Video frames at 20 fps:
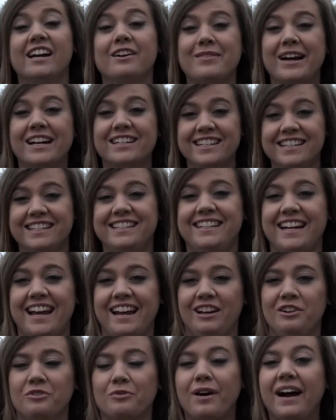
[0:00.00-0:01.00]
I'm actually
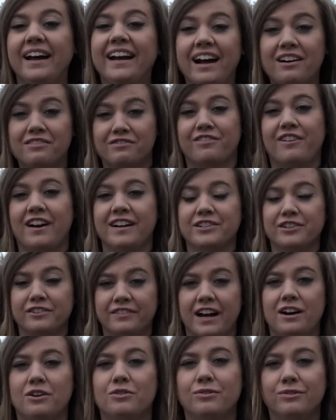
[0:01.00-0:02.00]
standing right out front
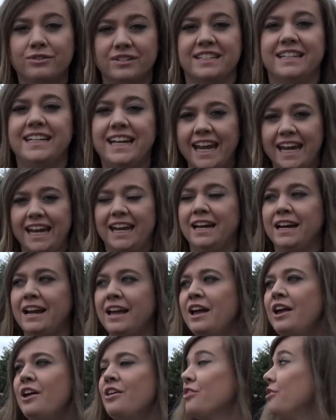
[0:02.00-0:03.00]
of our haunted
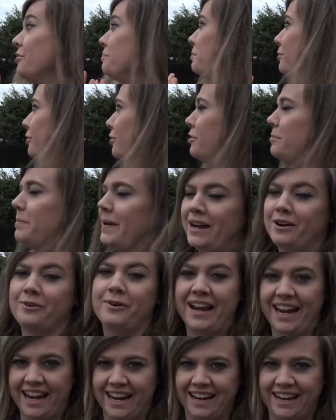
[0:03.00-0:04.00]
inn, the Blue
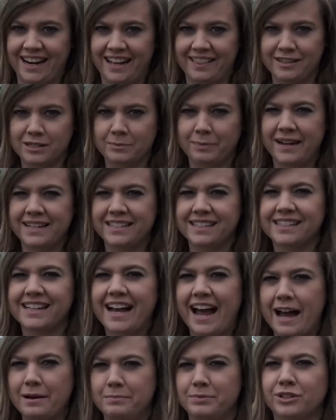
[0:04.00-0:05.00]
Bell Inn, and this place is
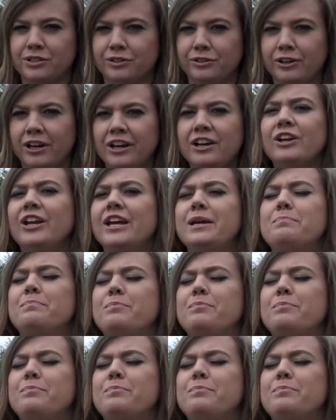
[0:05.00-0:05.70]
absolutely